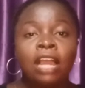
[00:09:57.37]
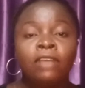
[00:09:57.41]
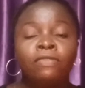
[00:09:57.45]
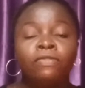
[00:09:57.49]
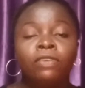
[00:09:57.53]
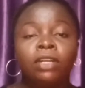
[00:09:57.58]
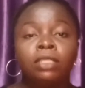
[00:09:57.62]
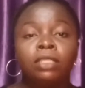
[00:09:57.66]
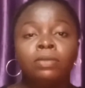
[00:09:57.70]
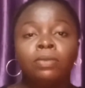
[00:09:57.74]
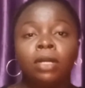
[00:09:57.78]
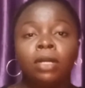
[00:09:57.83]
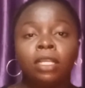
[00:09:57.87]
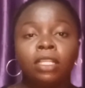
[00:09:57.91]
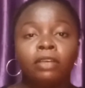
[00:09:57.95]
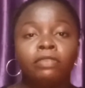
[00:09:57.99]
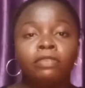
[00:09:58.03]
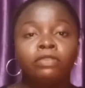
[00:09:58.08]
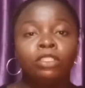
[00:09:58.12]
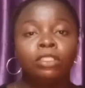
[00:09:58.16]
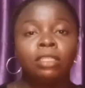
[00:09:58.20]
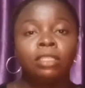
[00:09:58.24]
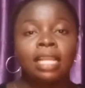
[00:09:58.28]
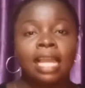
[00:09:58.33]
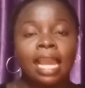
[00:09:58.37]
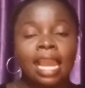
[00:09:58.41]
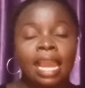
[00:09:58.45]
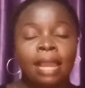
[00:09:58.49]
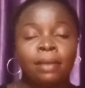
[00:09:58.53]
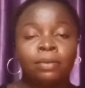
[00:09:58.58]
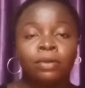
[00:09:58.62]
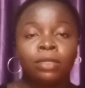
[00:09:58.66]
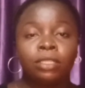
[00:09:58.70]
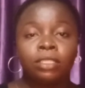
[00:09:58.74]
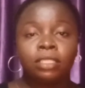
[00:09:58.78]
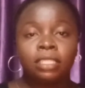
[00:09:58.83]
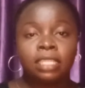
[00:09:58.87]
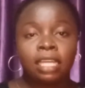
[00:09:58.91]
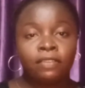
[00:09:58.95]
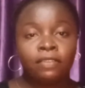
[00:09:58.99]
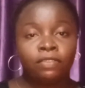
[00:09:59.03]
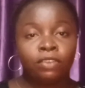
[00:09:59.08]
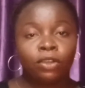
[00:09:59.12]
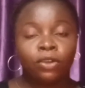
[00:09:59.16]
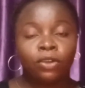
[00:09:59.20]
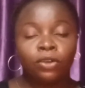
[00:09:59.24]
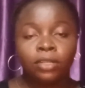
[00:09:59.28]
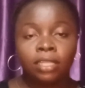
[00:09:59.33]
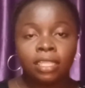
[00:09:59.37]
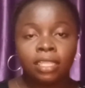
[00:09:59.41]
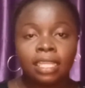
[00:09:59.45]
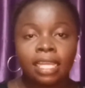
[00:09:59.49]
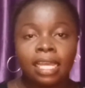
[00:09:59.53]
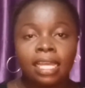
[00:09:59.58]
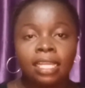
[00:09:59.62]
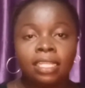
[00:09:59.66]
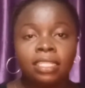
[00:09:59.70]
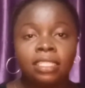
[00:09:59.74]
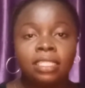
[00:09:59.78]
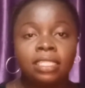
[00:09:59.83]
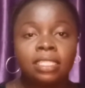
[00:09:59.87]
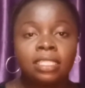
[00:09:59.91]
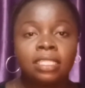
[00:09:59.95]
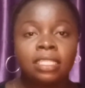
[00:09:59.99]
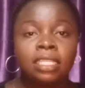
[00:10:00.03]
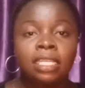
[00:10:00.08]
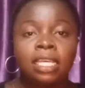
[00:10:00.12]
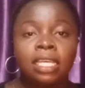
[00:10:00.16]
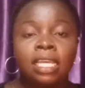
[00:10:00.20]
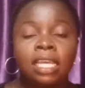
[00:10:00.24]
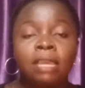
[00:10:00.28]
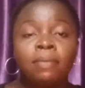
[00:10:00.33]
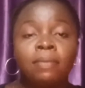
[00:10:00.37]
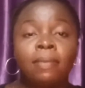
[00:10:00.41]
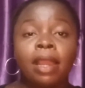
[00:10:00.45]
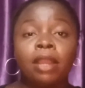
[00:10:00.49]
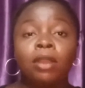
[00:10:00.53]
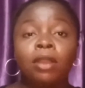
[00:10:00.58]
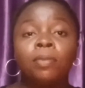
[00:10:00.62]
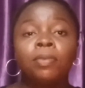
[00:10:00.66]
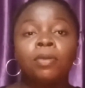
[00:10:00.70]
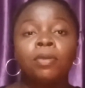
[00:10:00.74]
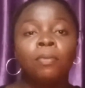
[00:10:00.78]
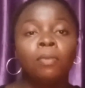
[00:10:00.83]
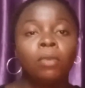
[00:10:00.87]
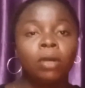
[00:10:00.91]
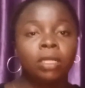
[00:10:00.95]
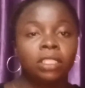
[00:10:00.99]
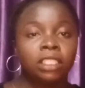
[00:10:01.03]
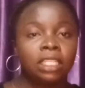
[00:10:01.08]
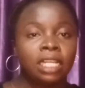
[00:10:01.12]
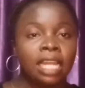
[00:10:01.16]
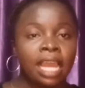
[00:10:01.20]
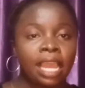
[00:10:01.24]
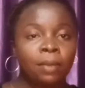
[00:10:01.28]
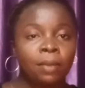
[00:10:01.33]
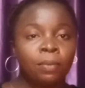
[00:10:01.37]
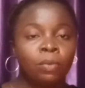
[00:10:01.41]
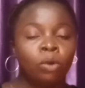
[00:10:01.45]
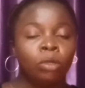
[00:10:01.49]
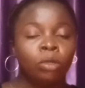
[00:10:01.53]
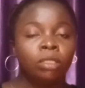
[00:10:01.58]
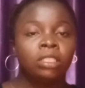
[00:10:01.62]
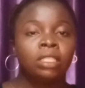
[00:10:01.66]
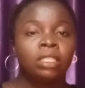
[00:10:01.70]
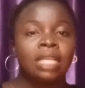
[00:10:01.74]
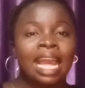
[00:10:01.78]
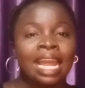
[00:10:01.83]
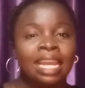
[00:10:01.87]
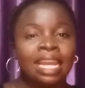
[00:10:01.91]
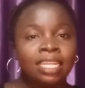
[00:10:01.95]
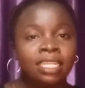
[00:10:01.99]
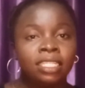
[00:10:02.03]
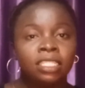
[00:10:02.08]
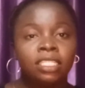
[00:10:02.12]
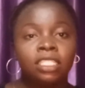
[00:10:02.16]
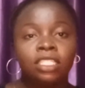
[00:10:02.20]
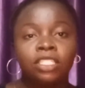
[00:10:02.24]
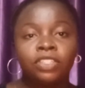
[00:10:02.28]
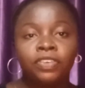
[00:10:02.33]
for the month of july i will serve you content it might not be much like much at least